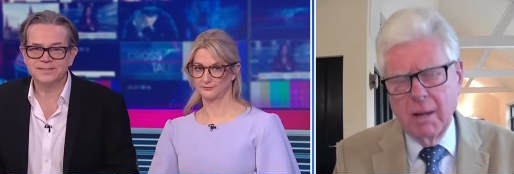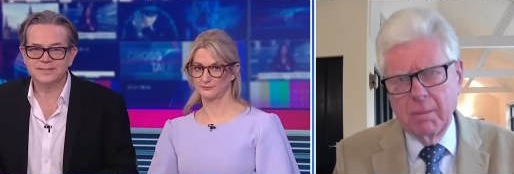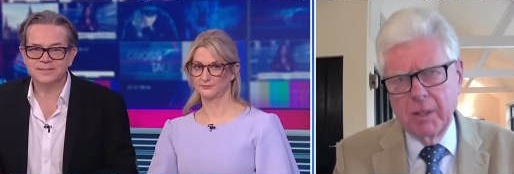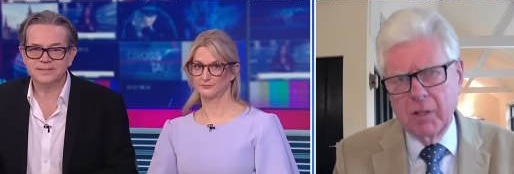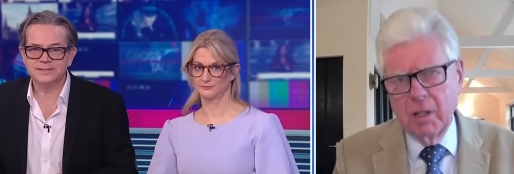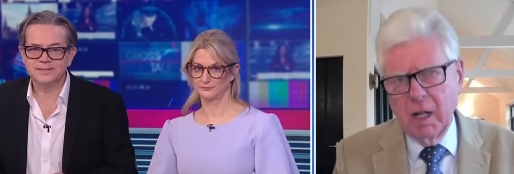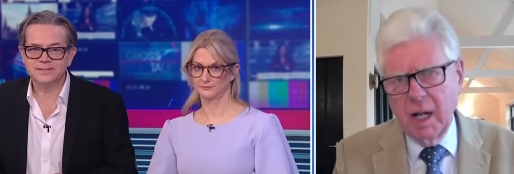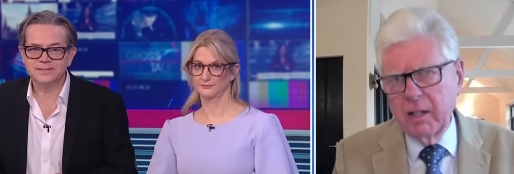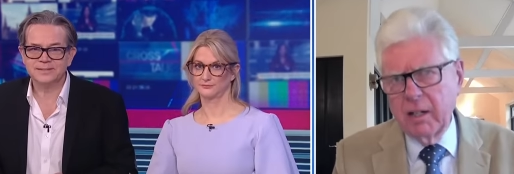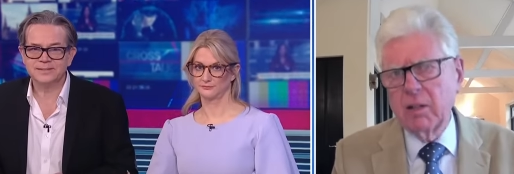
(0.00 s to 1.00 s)
Speaker 1: But
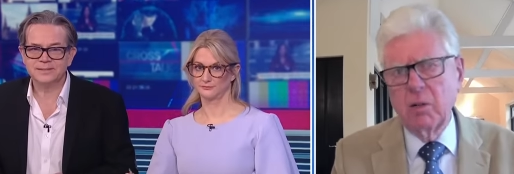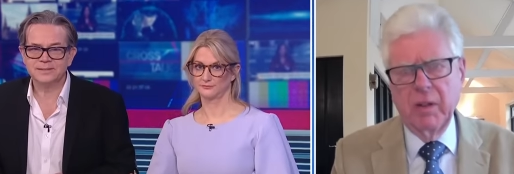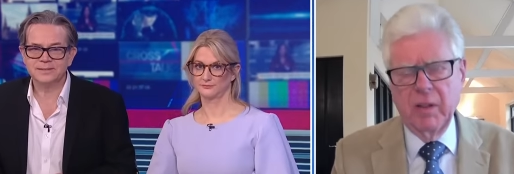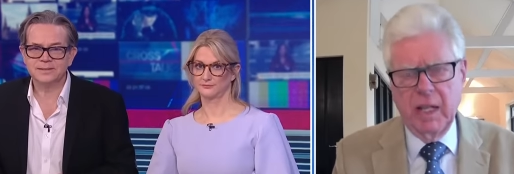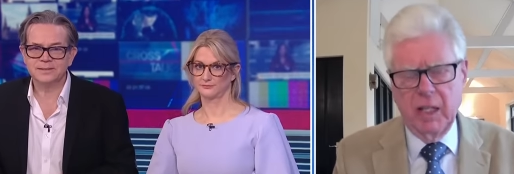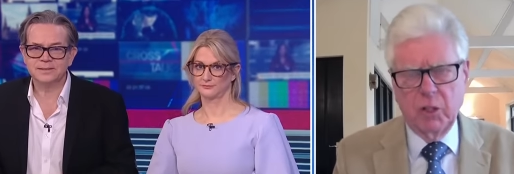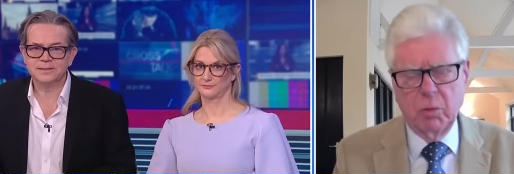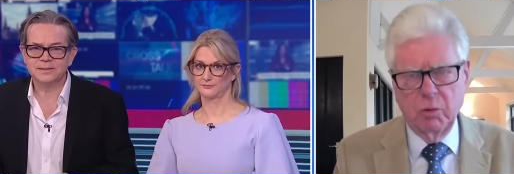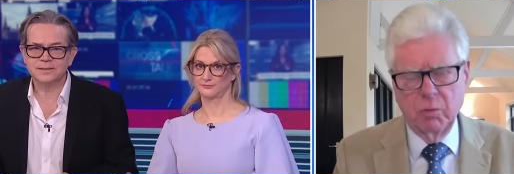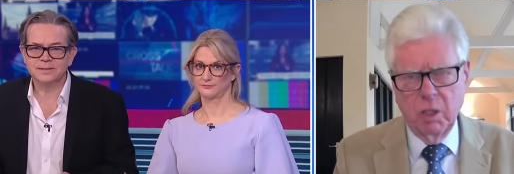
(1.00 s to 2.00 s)
I don't know whether
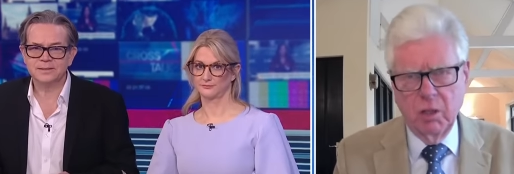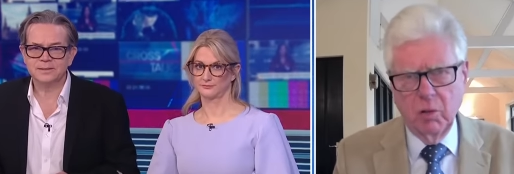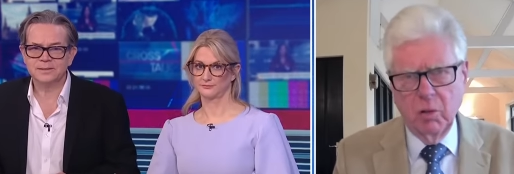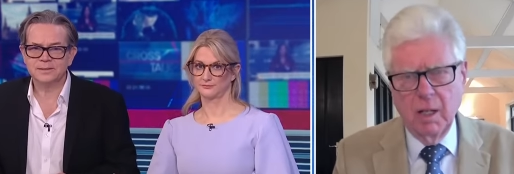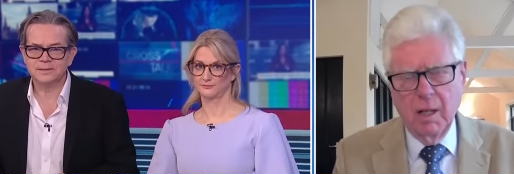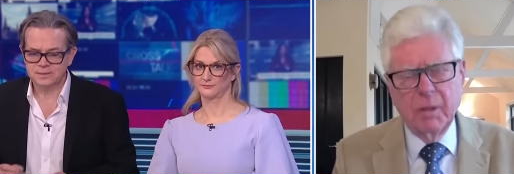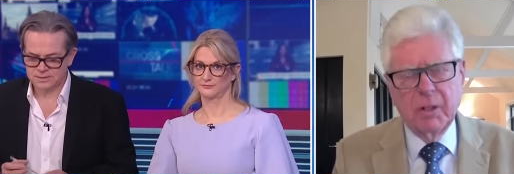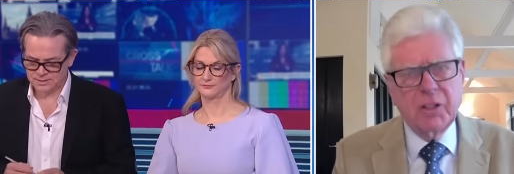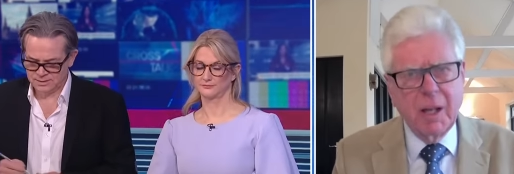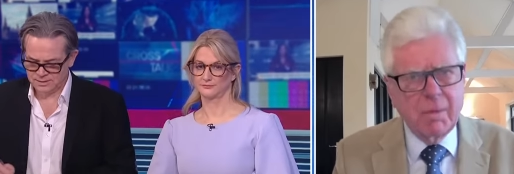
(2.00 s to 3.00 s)
heads will roll,
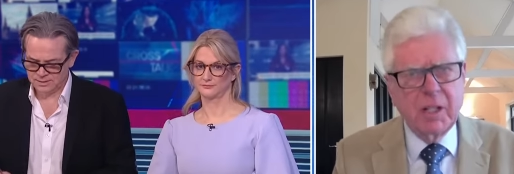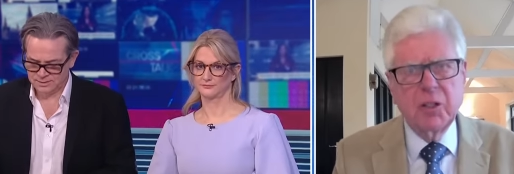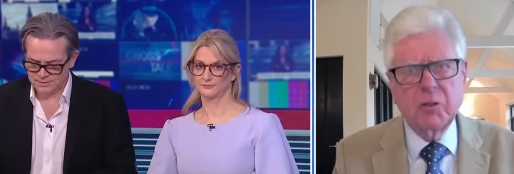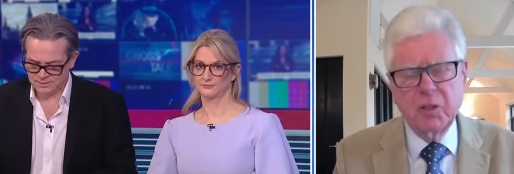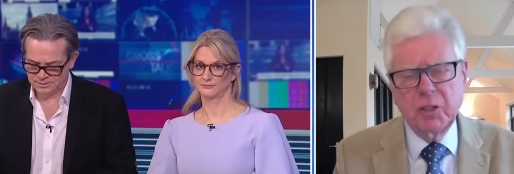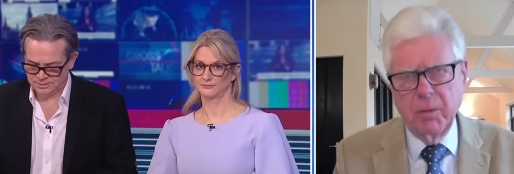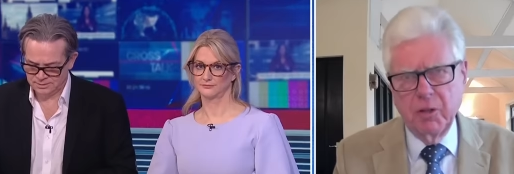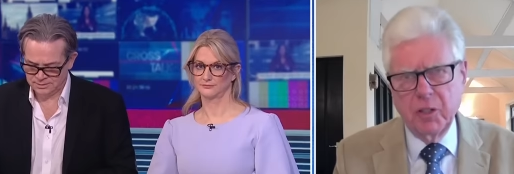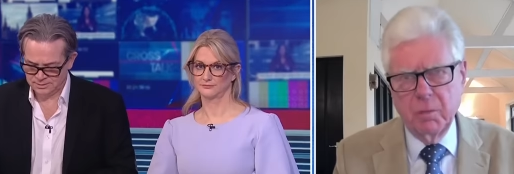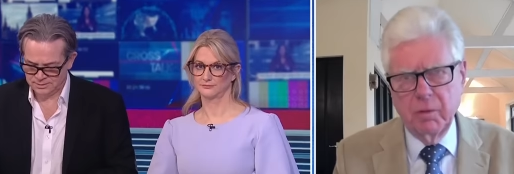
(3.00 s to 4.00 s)
but somebody is
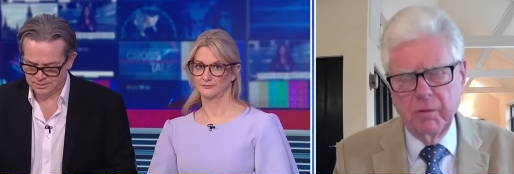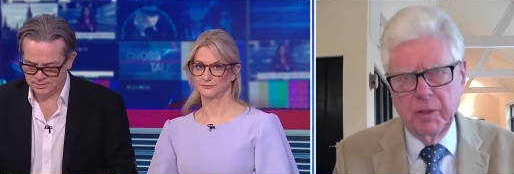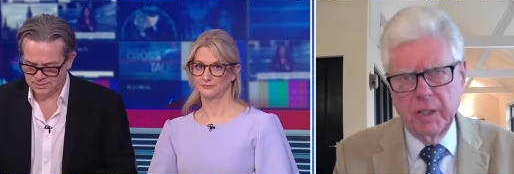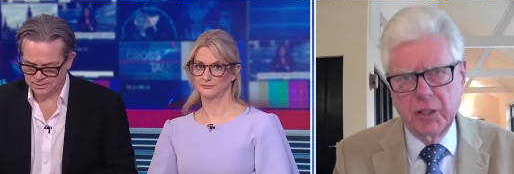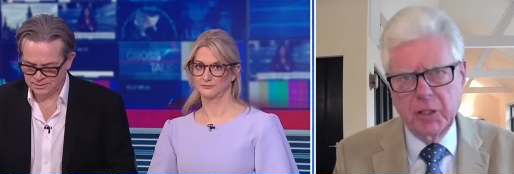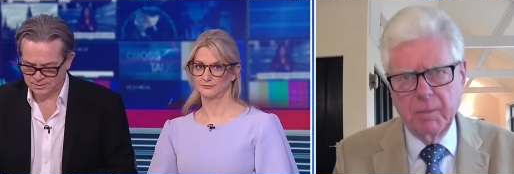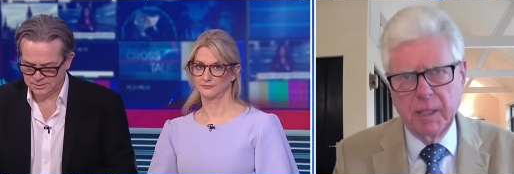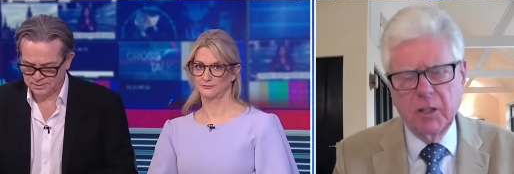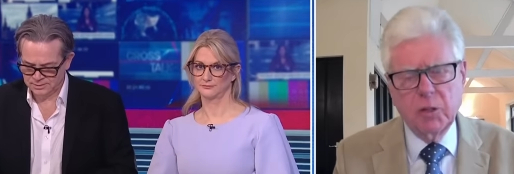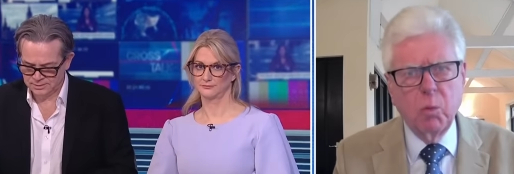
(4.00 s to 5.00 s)
responsible for this,
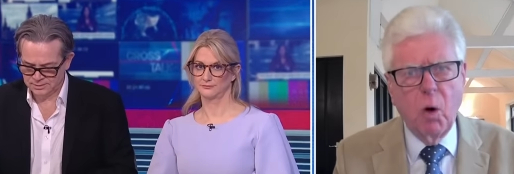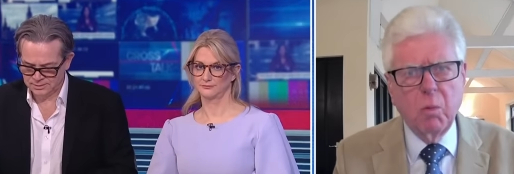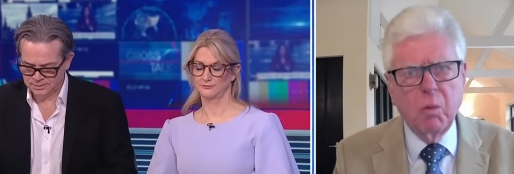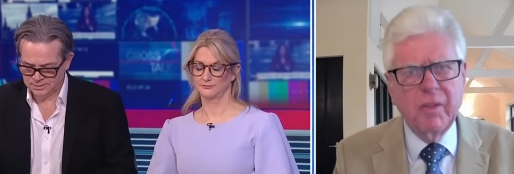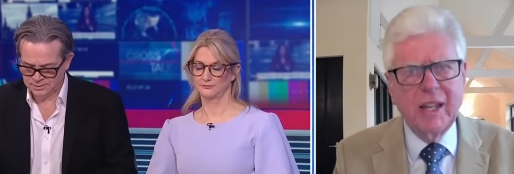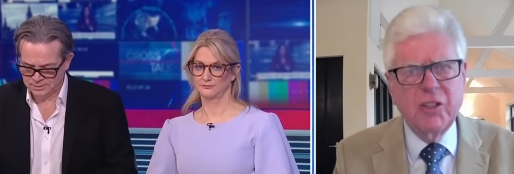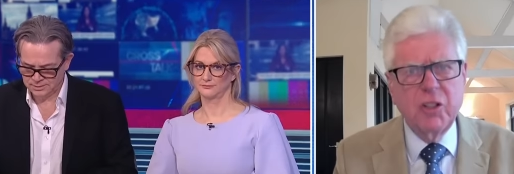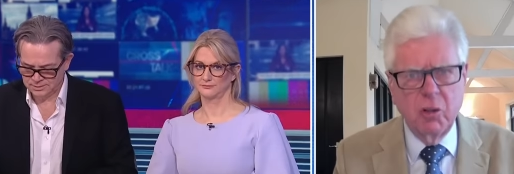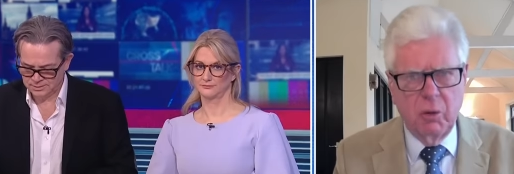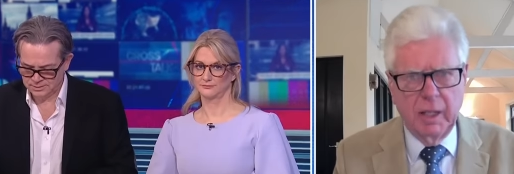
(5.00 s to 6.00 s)
because what were they
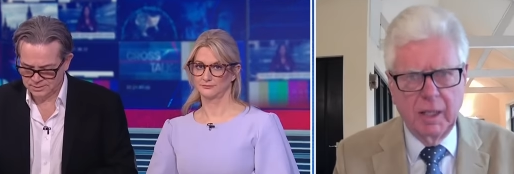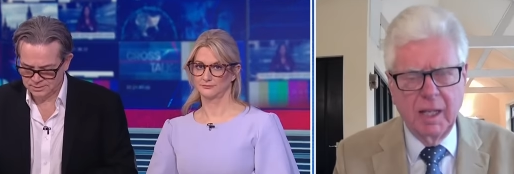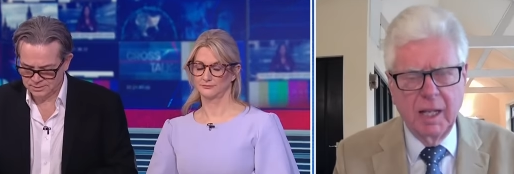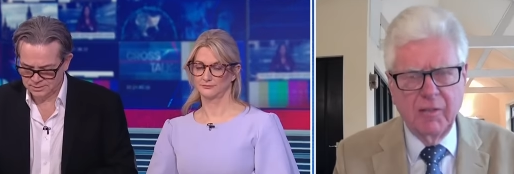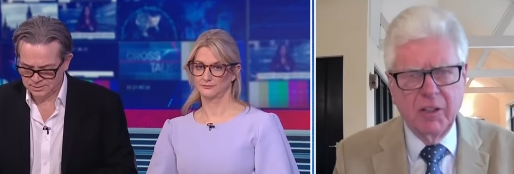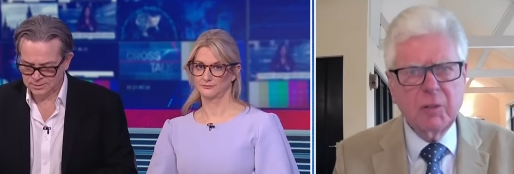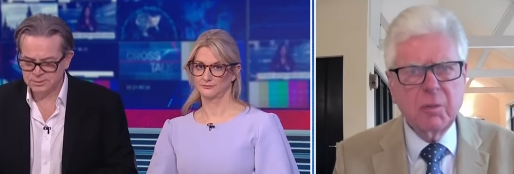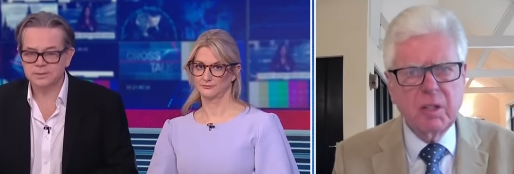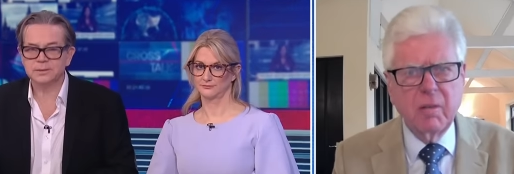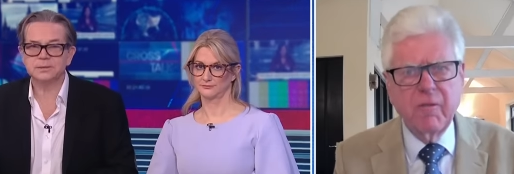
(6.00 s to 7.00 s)
doing? This
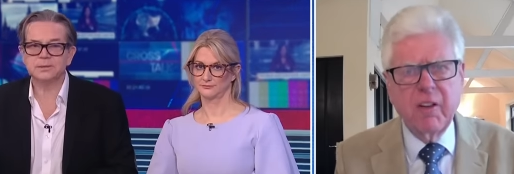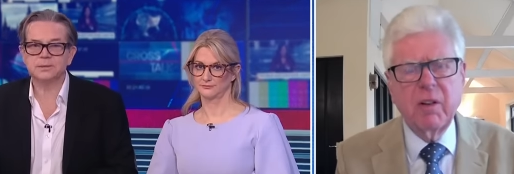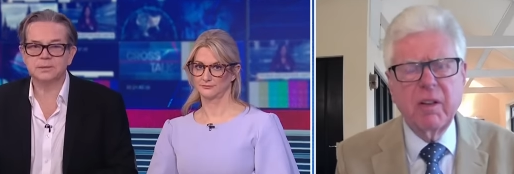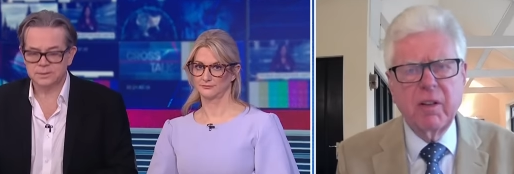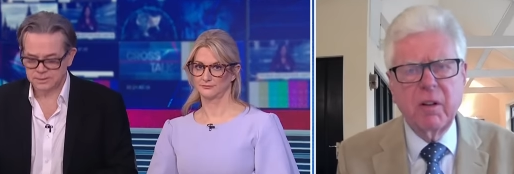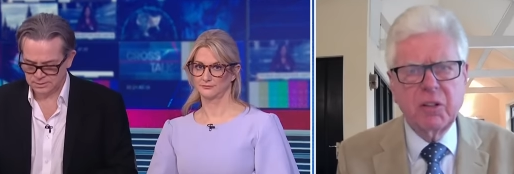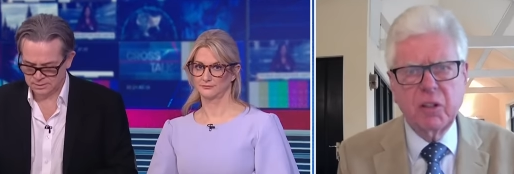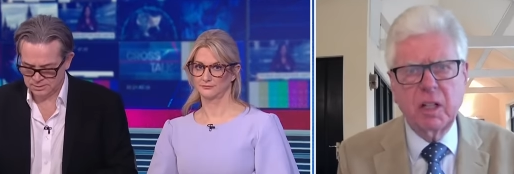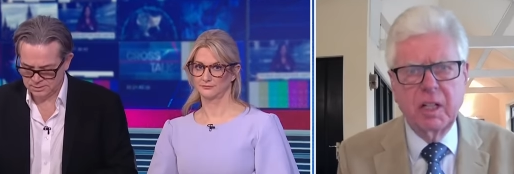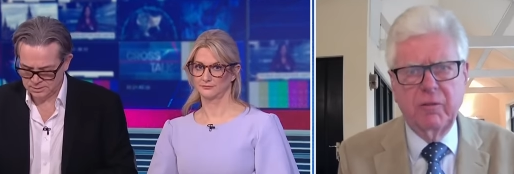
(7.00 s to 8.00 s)
was a very, very
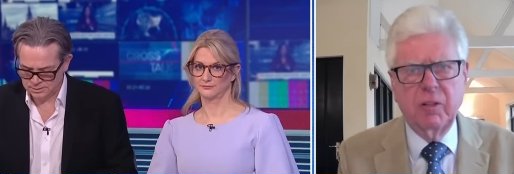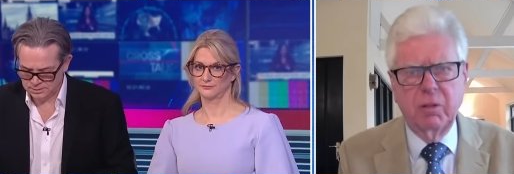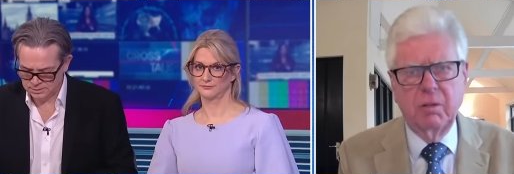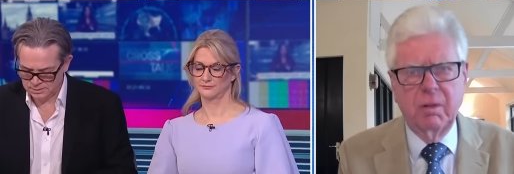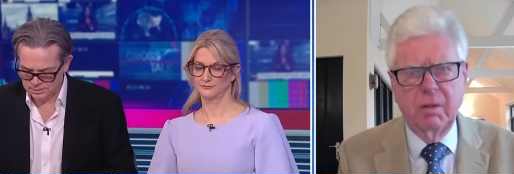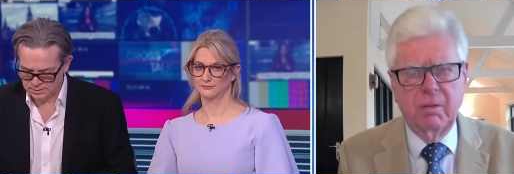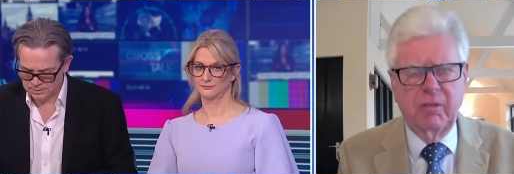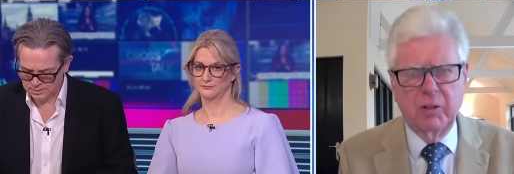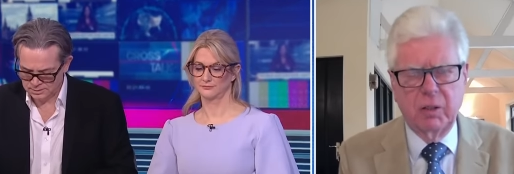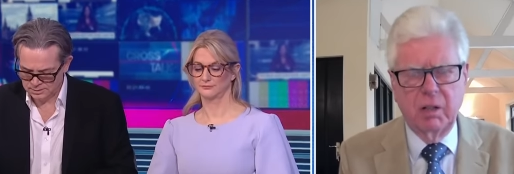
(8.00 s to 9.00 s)
significant
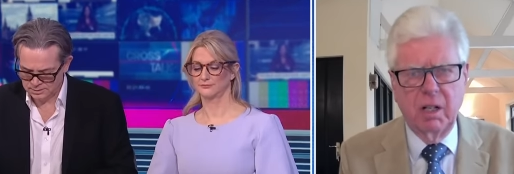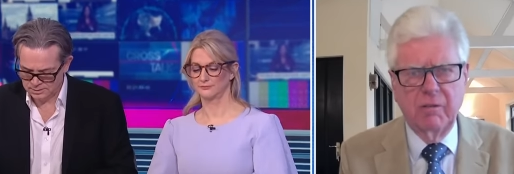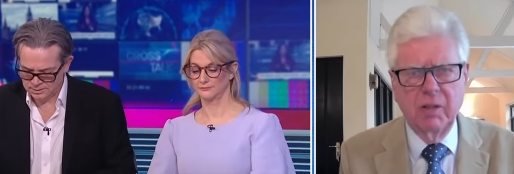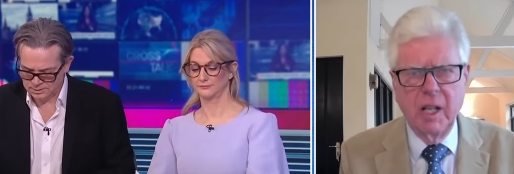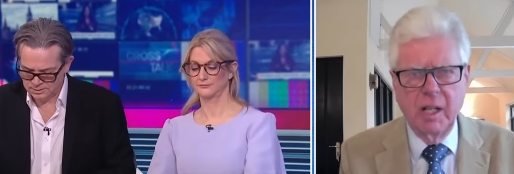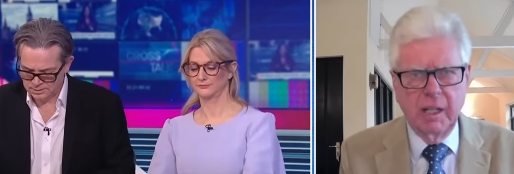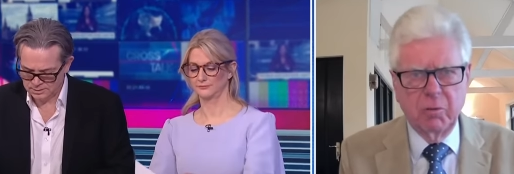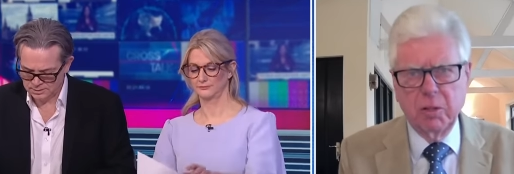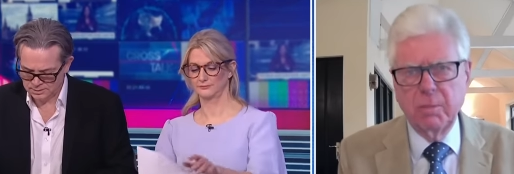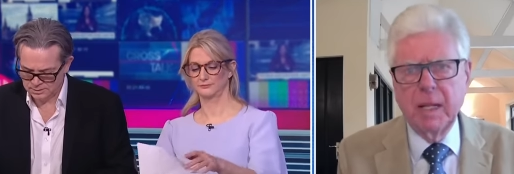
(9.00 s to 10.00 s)
photograph. Mm.
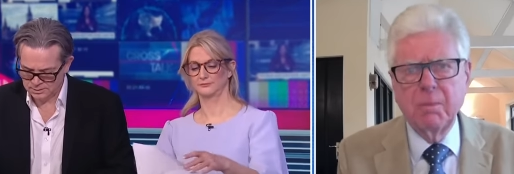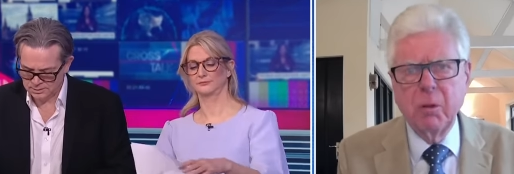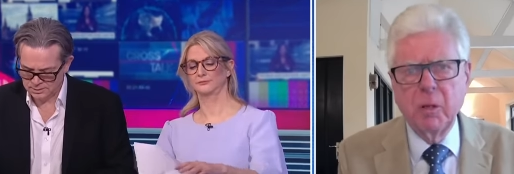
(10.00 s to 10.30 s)
It was being